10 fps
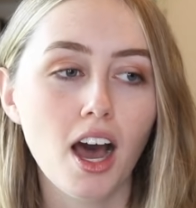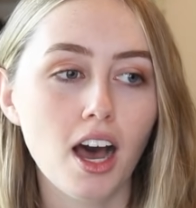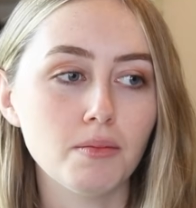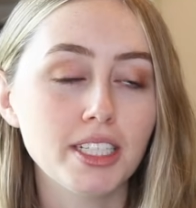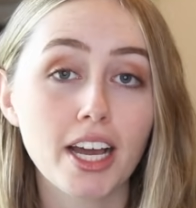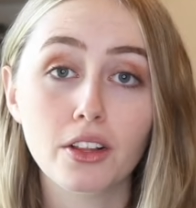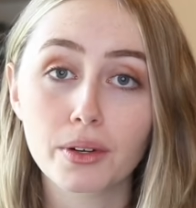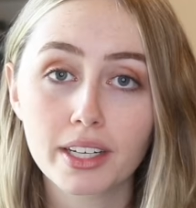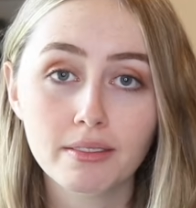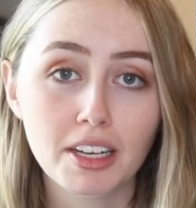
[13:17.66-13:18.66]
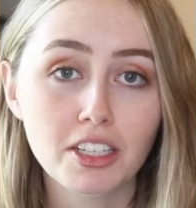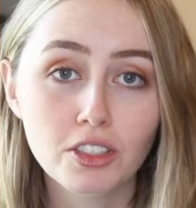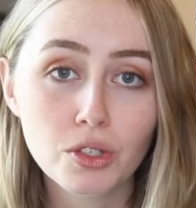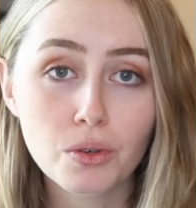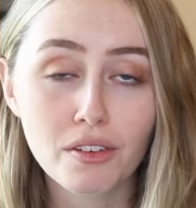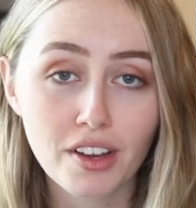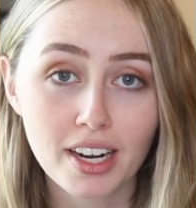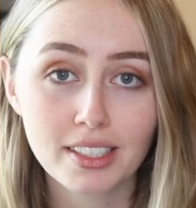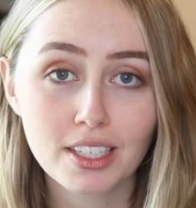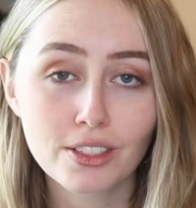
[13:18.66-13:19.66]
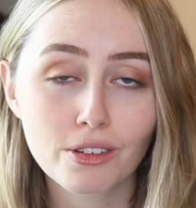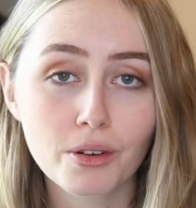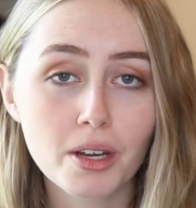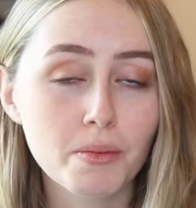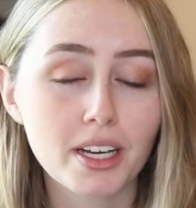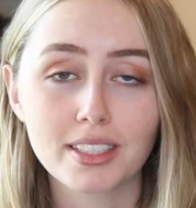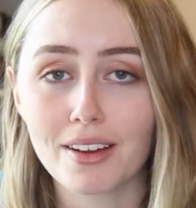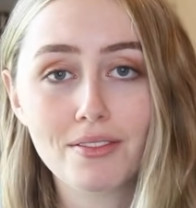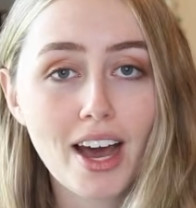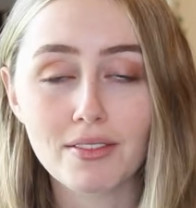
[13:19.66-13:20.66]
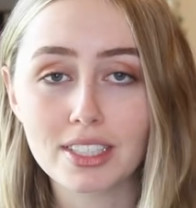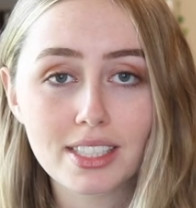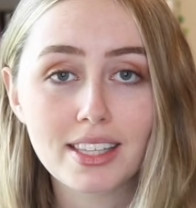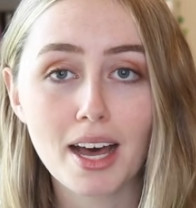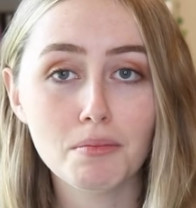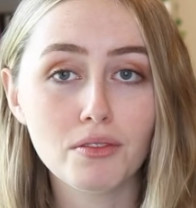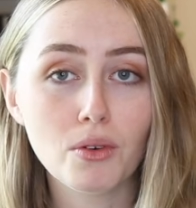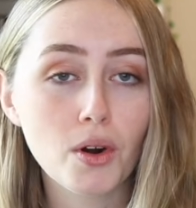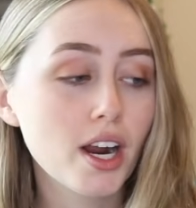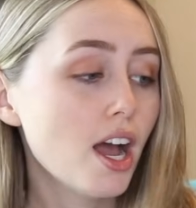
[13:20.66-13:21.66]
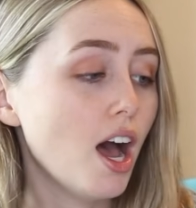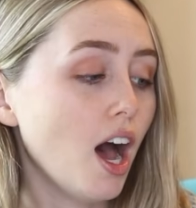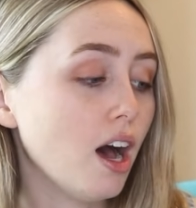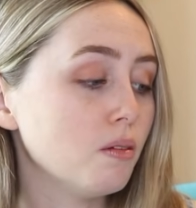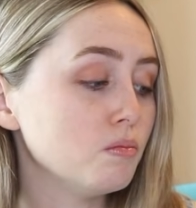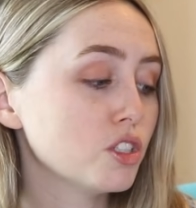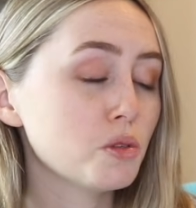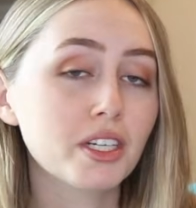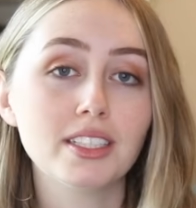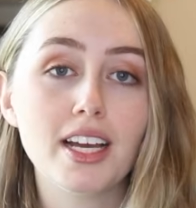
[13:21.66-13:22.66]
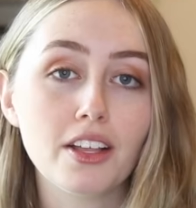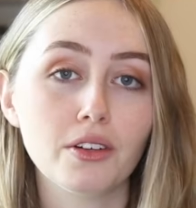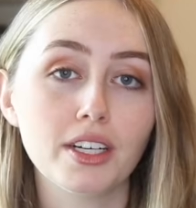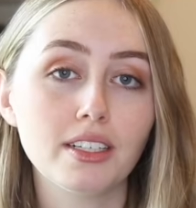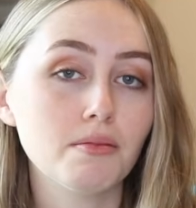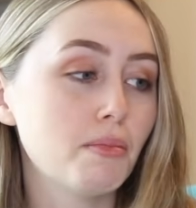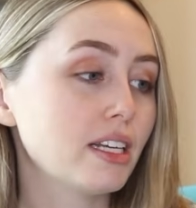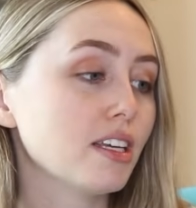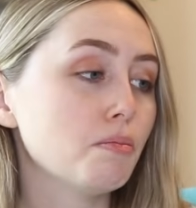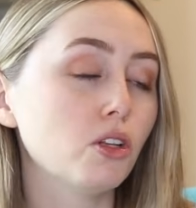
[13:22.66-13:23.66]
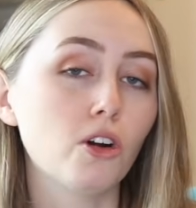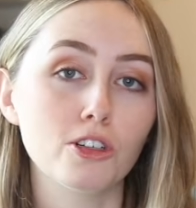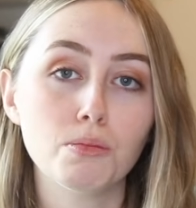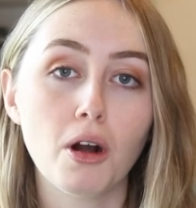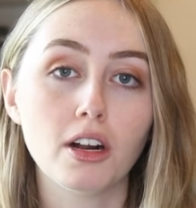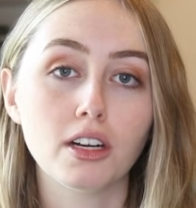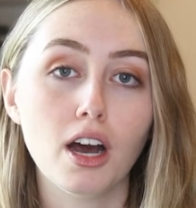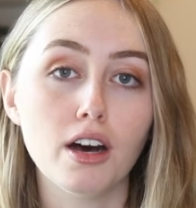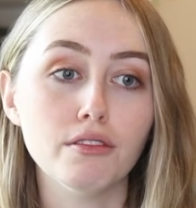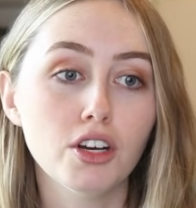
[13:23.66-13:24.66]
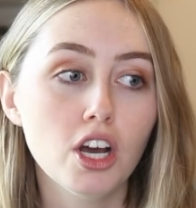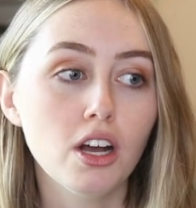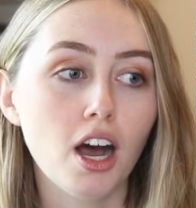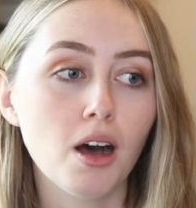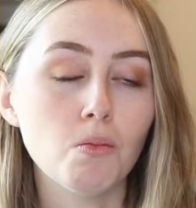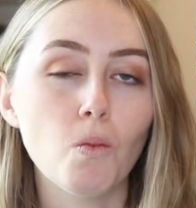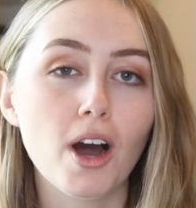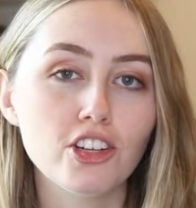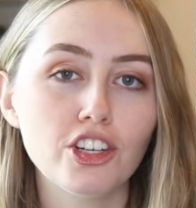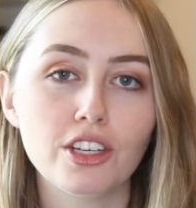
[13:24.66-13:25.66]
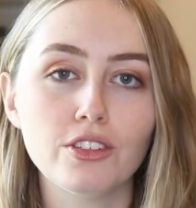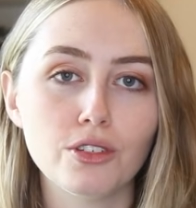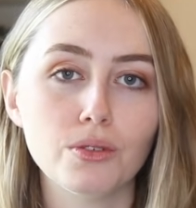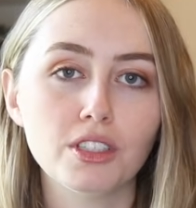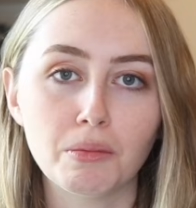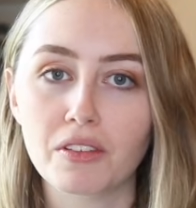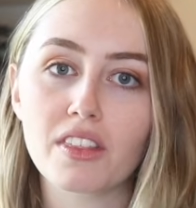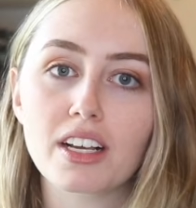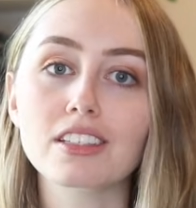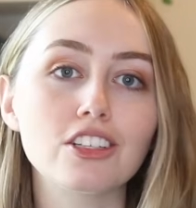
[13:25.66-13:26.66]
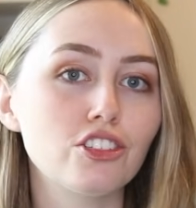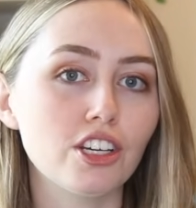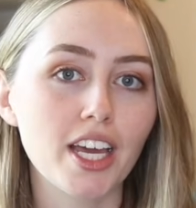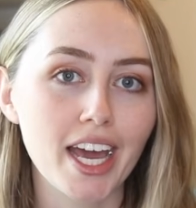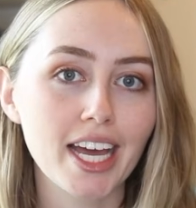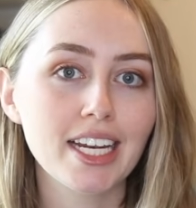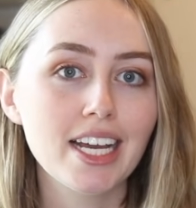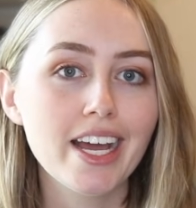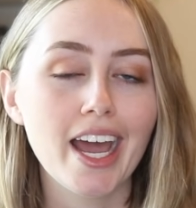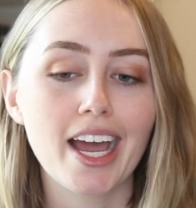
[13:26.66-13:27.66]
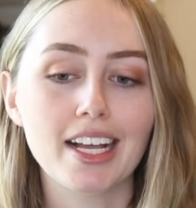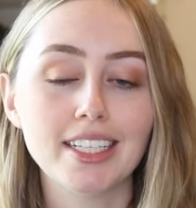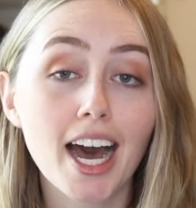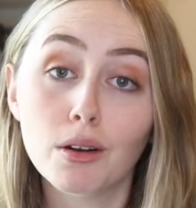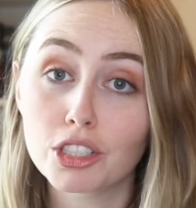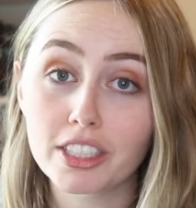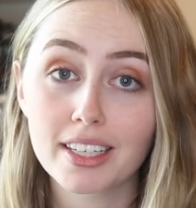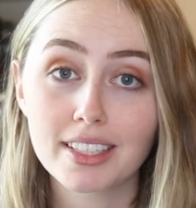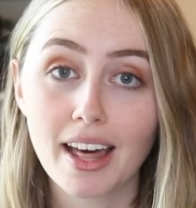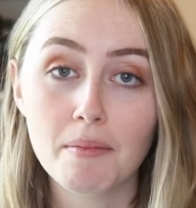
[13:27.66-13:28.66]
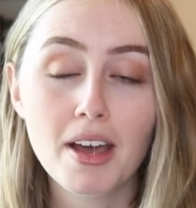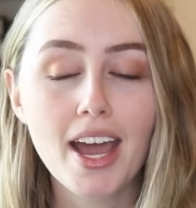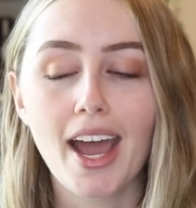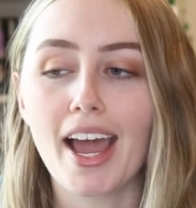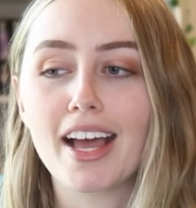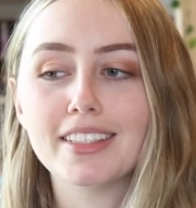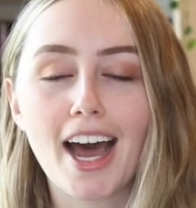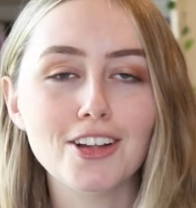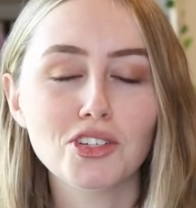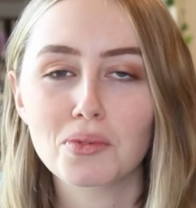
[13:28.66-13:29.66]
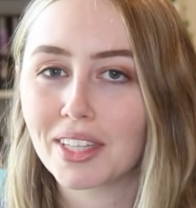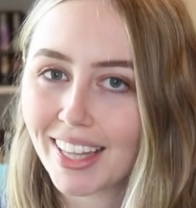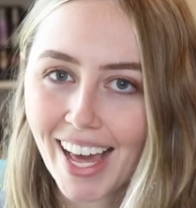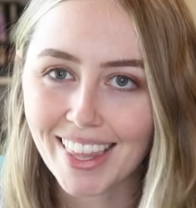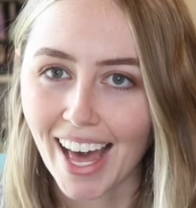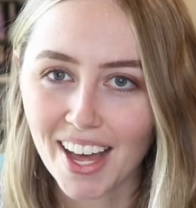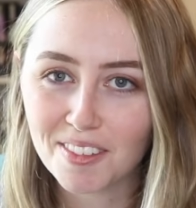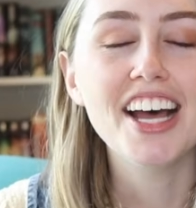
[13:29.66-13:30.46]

um, tailoring into a fantasy story because I haven't seen that before. Um, sewing and tailoring makes up a large part of um, why she can do some of the things that she can and how she does them and I just really like that.